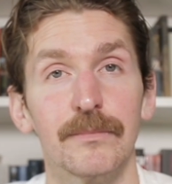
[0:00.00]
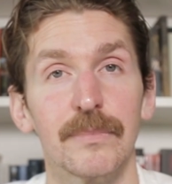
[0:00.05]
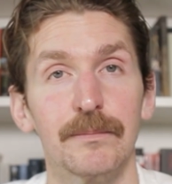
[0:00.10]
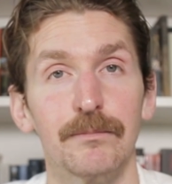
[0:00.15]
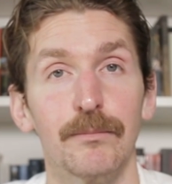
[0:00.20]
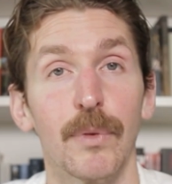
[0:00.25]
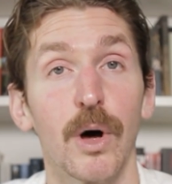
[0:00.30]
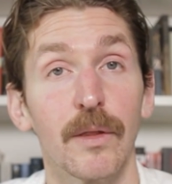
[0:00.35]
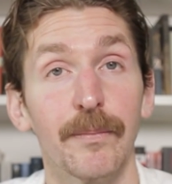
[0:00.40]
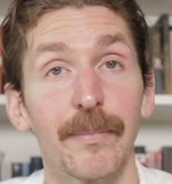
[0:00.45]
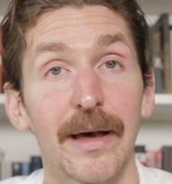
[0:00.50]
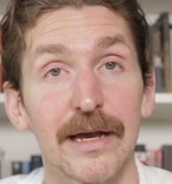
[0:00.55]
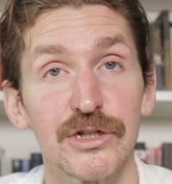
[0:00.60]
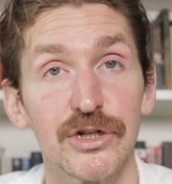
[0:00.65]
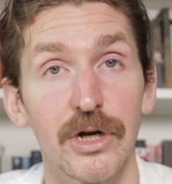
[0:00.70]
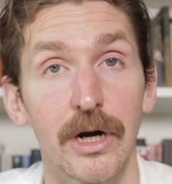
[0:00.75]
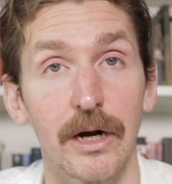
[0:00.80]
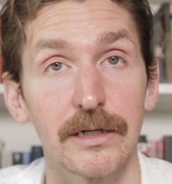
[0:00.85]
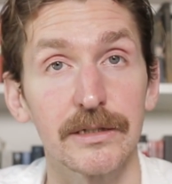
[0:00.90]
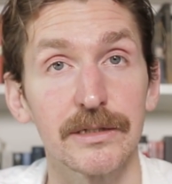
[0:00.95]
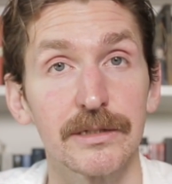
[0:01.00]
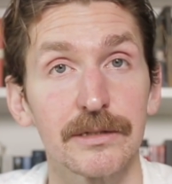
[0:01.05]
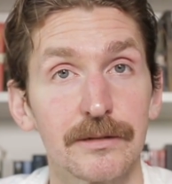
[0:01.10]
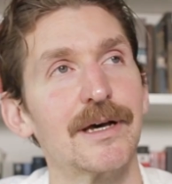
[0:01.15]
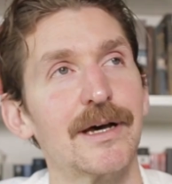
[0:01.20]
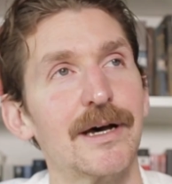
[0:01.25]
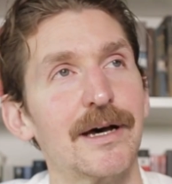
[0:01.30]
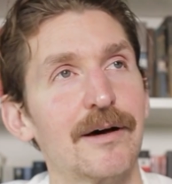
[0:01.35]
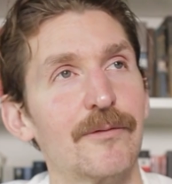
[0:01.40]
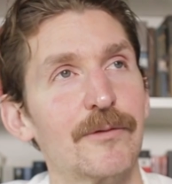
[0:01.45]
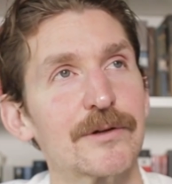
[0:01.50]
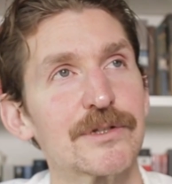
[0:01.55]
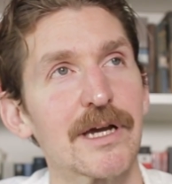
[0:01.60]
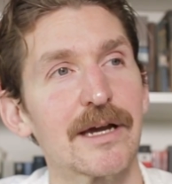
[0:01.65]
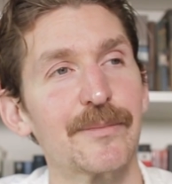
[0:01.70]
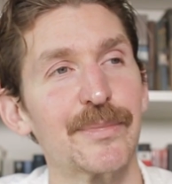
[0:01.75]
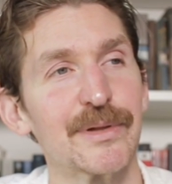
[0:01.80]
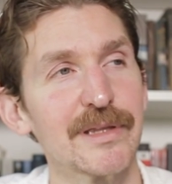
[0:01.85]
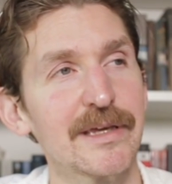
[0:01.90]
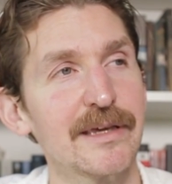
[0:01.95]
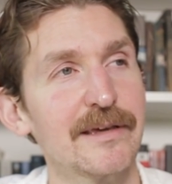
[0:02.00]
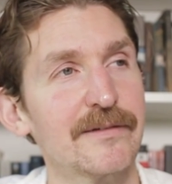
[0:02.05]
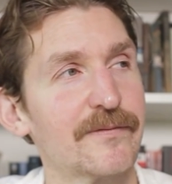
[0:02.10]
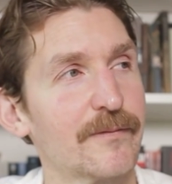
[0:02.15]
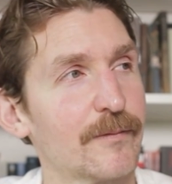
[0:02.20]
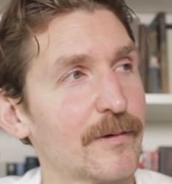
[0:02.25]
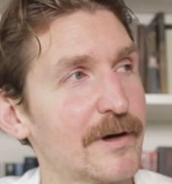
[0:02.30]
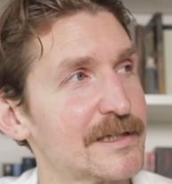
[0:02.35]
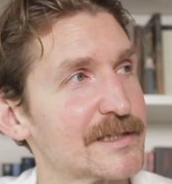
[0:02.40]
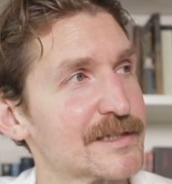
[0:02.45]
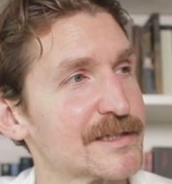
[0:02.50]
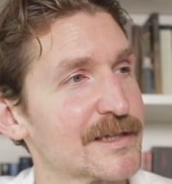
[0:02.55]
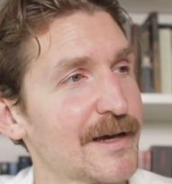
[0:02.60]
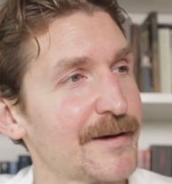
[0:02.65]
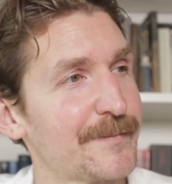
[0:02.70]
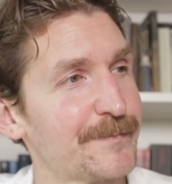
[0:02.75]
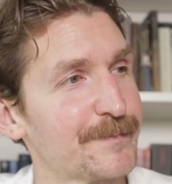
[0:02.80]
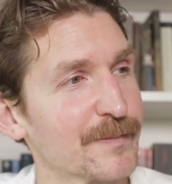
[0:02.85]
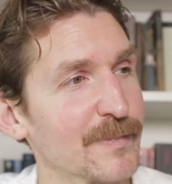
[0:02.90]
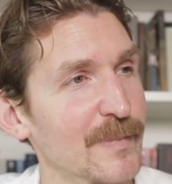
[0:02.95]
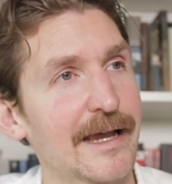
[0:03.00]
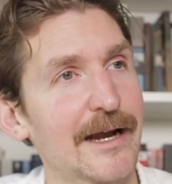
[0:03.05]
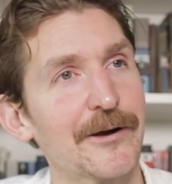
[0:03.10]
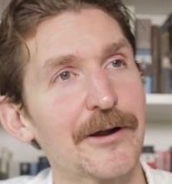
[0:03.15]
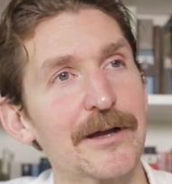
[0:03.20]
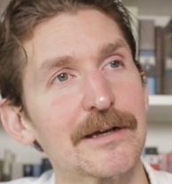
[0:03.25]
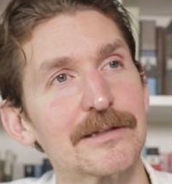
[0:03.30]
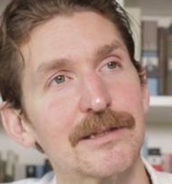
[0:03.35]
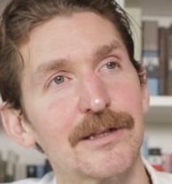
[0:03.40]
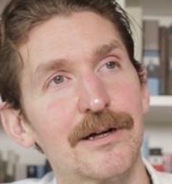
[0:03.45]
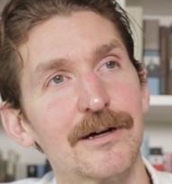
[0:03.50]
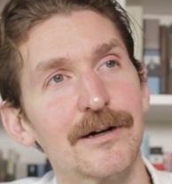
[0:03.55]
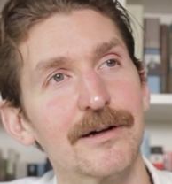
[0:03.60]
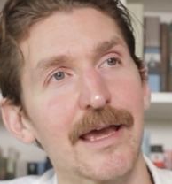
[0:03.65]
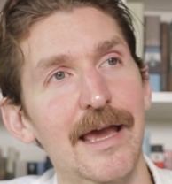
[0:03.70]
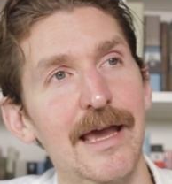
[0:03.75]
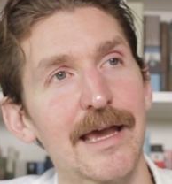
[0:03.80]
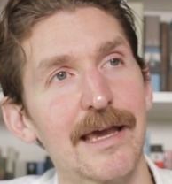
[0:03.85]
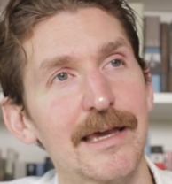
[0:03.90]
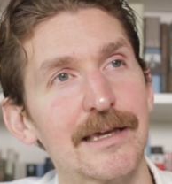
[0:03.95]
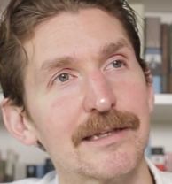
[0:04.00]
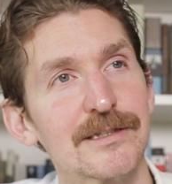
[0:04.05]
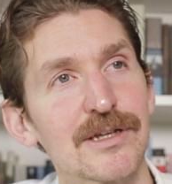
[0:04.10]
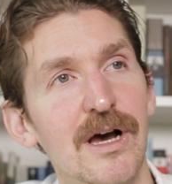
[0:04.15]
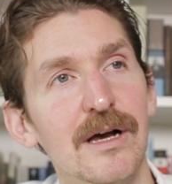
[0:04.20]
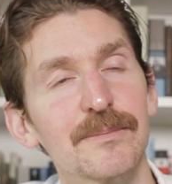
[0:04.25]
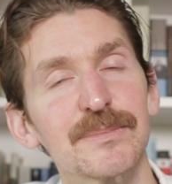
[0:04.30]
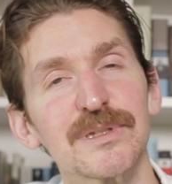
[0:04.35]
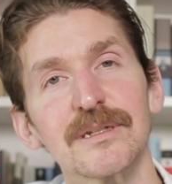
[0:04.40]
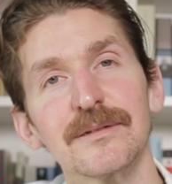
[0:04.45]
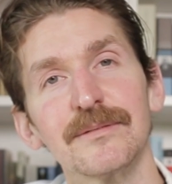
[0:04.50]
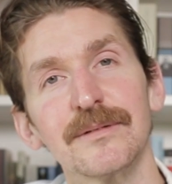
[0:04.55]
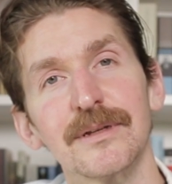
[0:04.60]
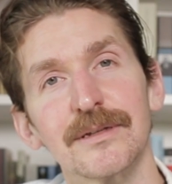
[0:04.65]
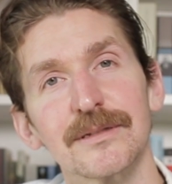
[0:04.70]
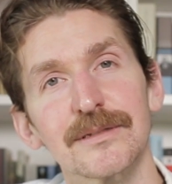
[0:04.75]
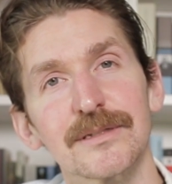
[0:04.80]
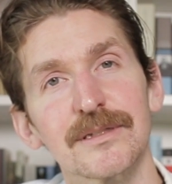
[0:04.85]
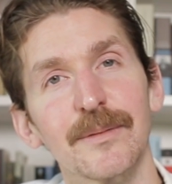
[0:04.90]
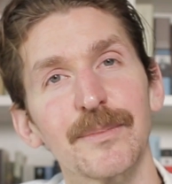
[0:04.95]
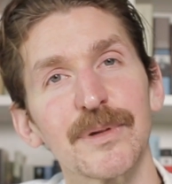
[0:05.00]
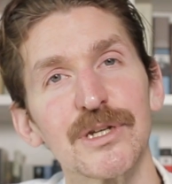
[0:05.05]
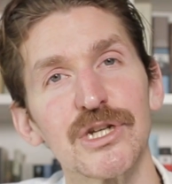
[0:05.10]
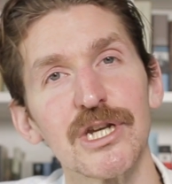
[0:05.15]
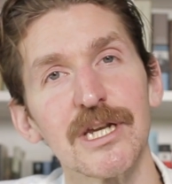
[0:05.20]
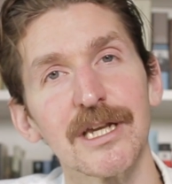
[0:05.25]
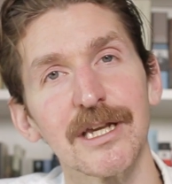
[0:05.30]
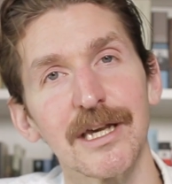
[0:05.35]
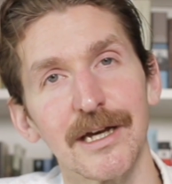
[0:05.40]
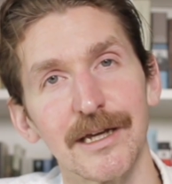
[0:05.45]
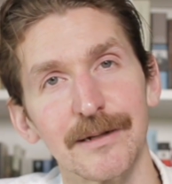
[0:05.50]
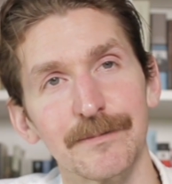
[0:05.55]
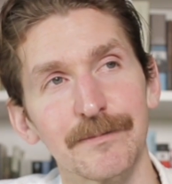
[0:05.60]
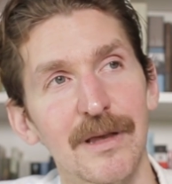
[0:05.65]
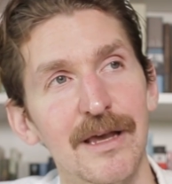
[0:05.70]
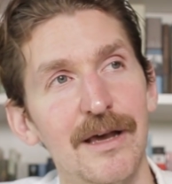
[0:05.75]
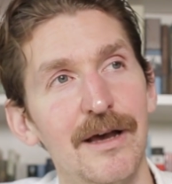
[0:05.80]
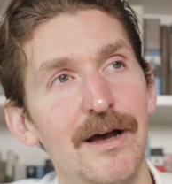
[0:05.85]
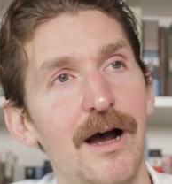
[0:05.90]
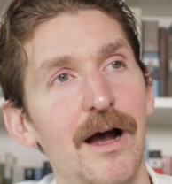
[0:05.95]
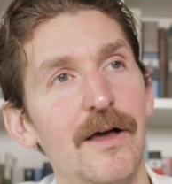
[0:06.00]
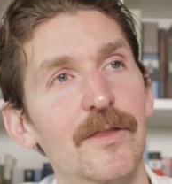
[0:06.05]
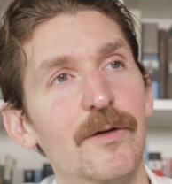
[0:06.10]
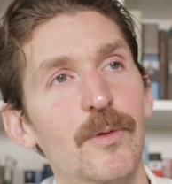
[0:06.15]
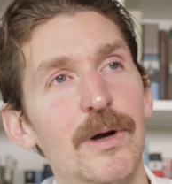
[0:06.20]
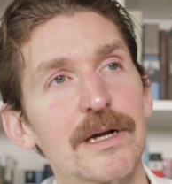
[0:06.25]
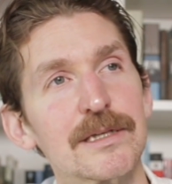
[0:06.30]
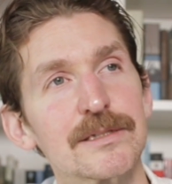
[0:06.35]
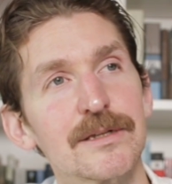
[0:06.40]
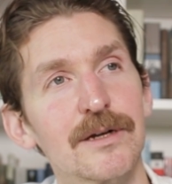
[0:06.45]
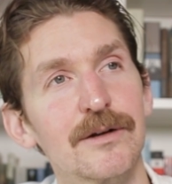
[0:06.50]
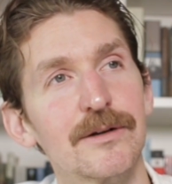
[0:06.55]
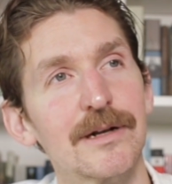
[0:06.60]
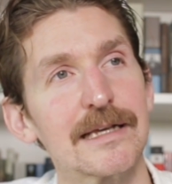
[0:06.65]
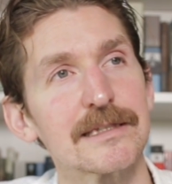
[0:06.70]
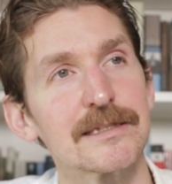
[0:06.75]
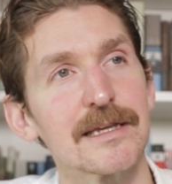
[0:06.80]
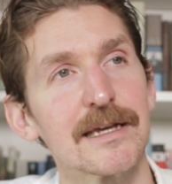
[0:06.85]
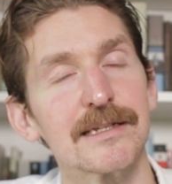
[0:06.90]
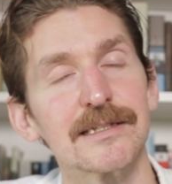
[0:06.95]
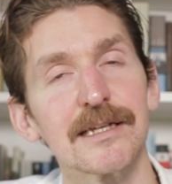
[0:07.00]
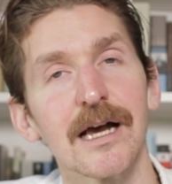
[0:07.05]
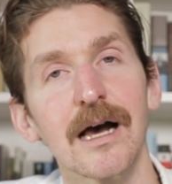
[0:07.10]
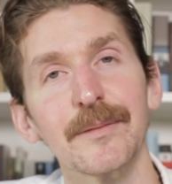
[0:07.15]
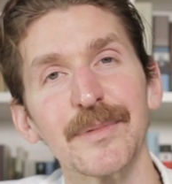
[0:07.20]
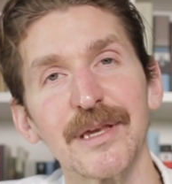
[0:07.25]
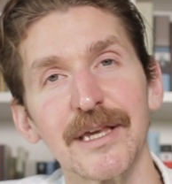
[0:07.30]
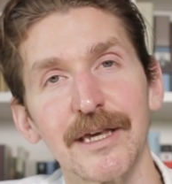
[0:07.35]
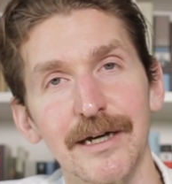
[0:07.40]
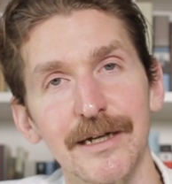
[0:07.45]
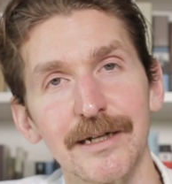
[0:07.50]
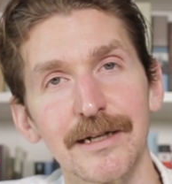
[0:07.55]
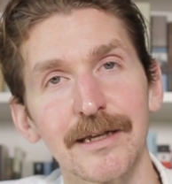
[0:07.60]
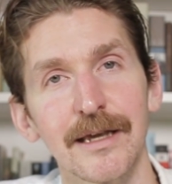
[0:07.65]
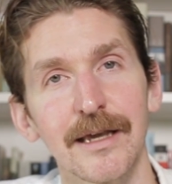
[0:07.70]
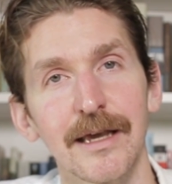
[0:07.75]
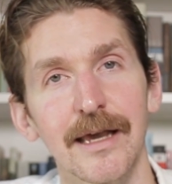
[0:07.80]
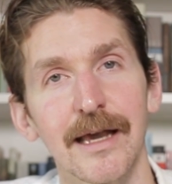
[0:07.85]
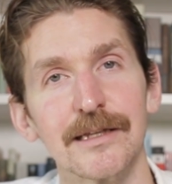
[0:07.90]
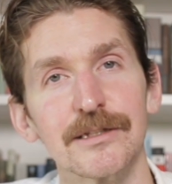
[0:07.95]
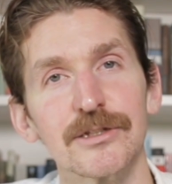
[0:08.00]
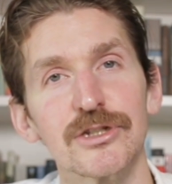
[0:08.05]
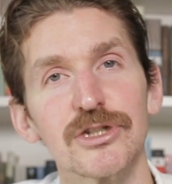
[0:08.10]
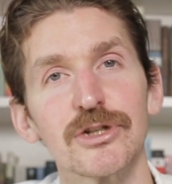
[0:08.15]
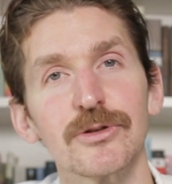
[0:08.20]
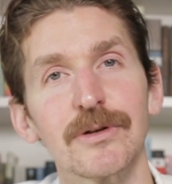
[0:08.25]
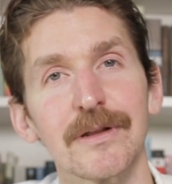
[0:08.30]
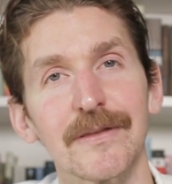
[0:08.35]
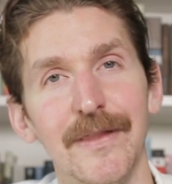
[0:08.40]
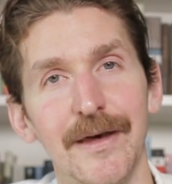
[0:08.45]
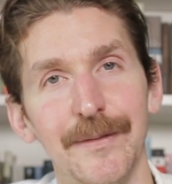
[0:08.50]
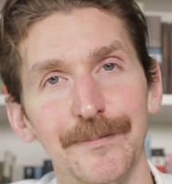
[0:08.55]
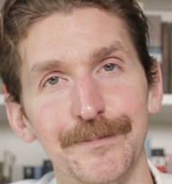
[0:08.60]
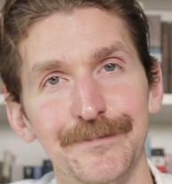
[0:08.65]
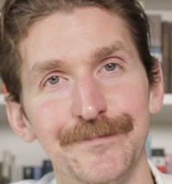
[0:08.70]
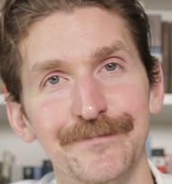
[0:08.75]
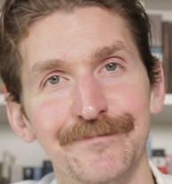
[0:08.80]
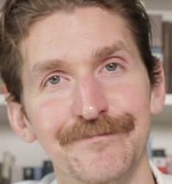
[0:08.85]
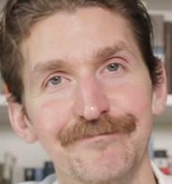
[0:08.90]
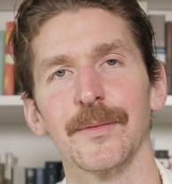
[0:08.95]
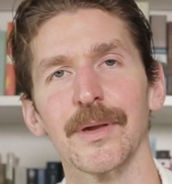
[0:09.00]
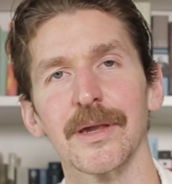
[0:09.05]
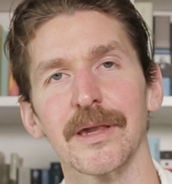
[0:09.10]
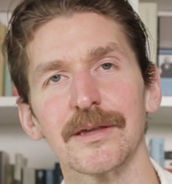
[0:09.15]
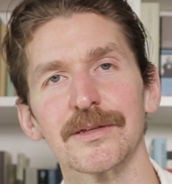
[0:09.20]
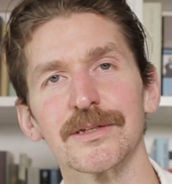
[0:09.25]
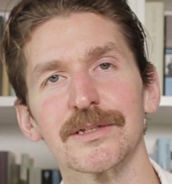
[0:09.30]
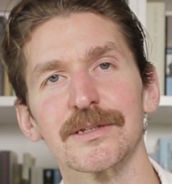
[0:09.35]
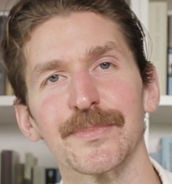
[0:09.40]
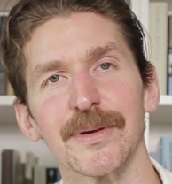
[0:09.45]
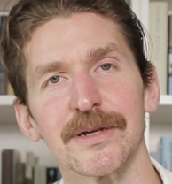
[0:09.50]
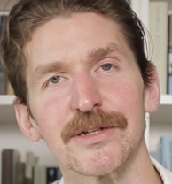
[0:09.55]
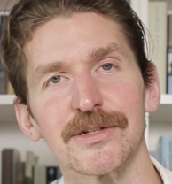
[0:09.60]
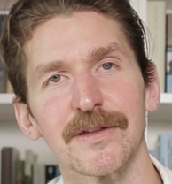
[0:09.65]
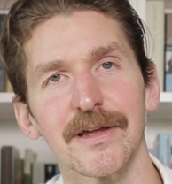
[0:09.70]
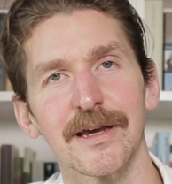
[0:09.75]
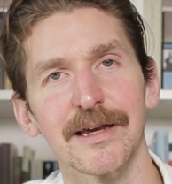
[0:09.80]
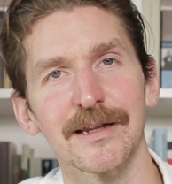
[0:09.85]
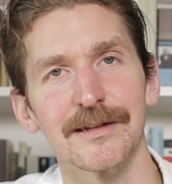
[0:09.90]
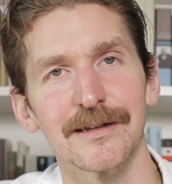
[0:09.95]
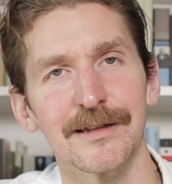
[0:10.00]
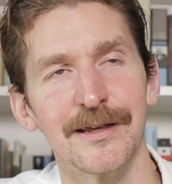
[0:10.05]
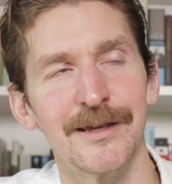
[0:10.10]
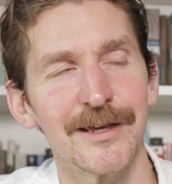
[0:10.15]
mauled by sharks, which I believe was carrying along a Thompson submachine gun, otherwise known as a Tommy gun, and shooting them I mean, can you just picture that?